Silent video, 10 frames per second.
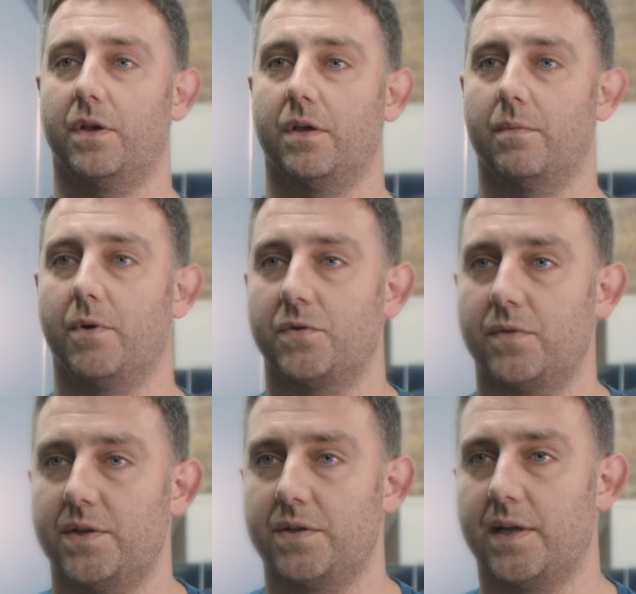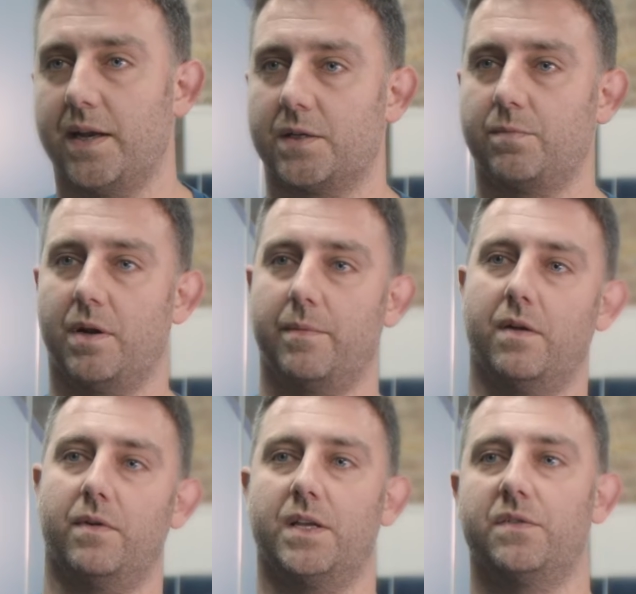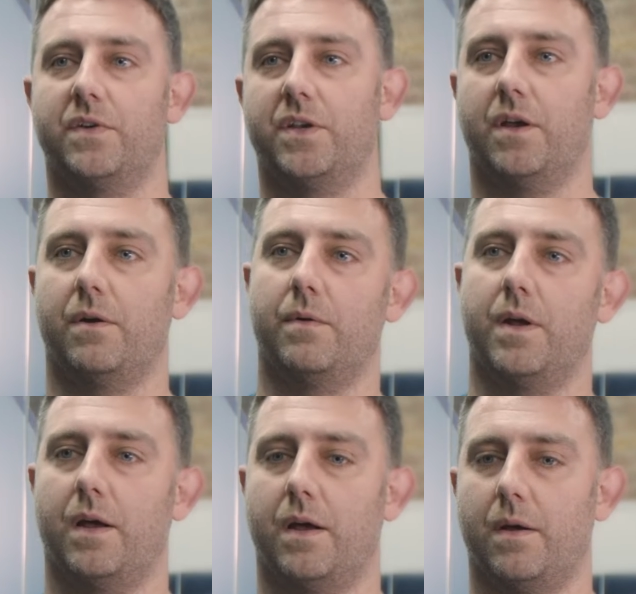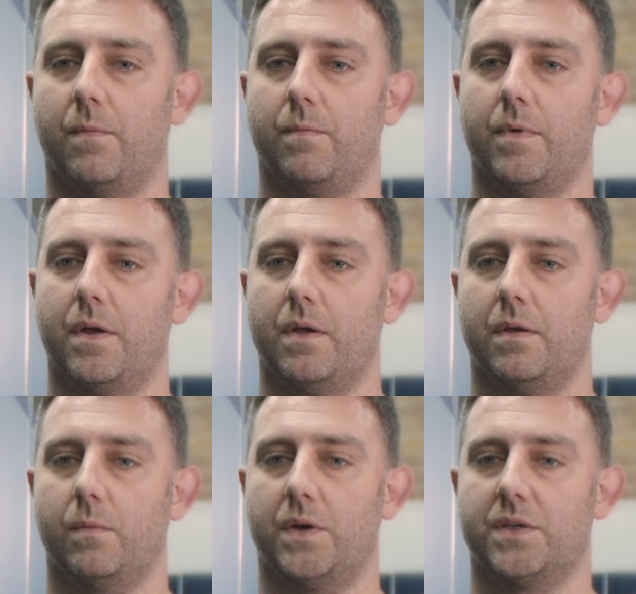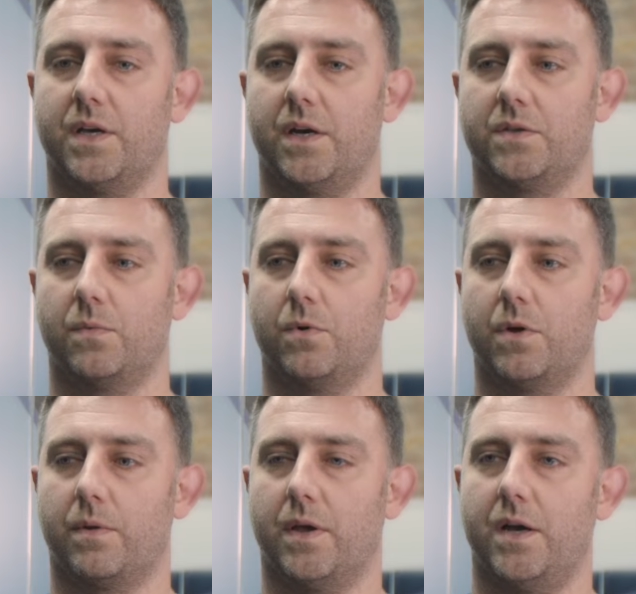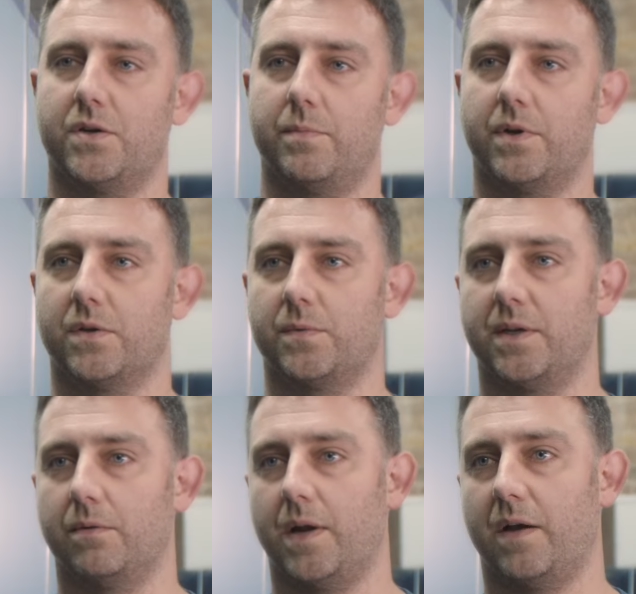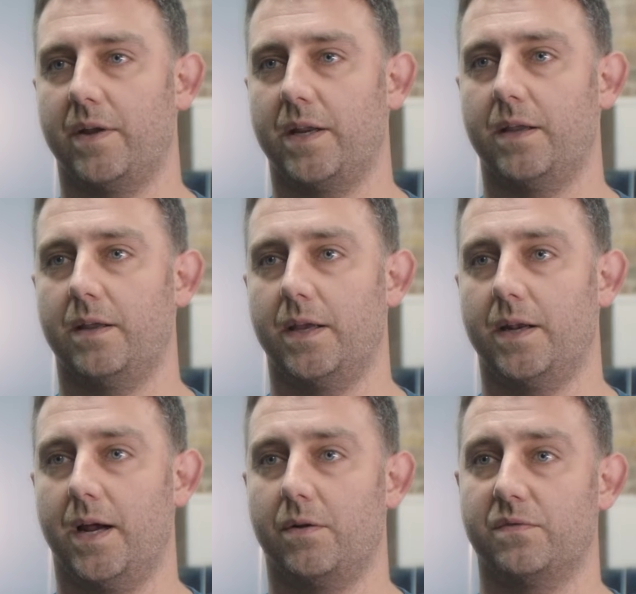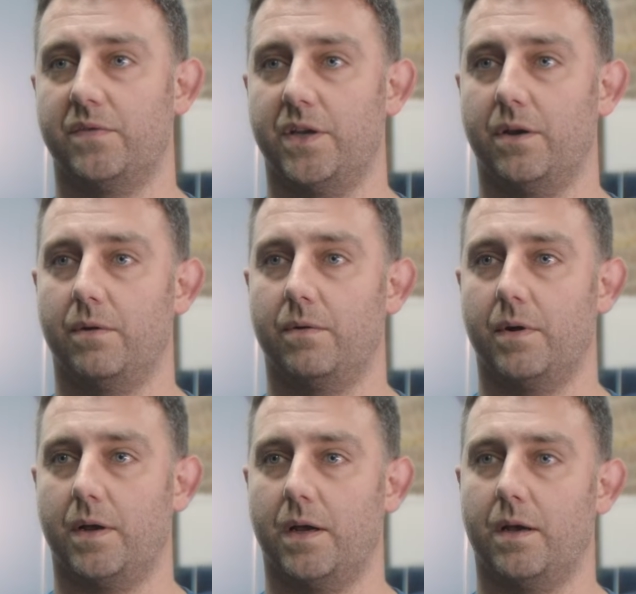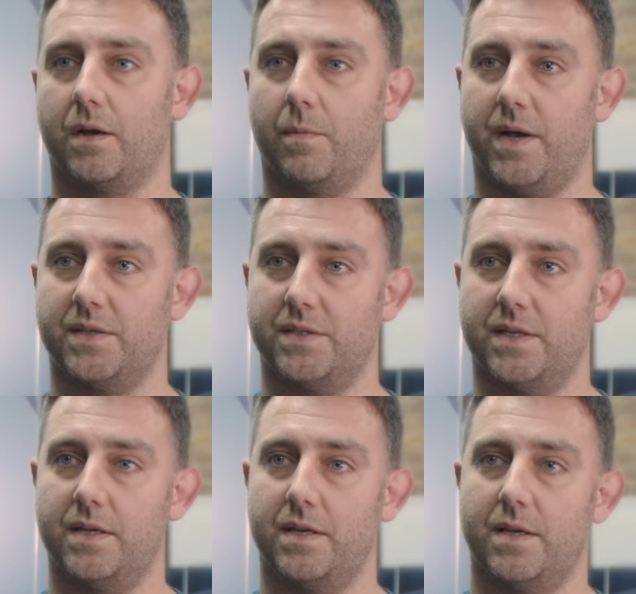the most recent NX Premier release video, we decided to work with Hydra because we don't have any in-house video capacity.